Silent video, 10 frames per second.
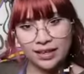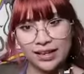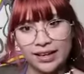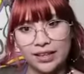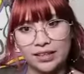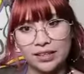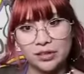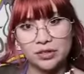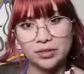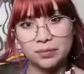And
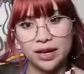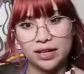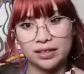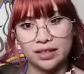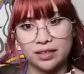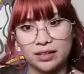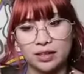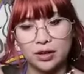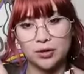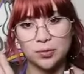here's a paint kit that
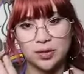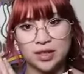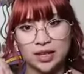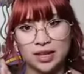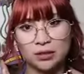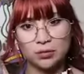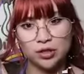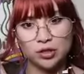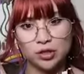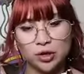goes with it
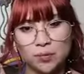with 2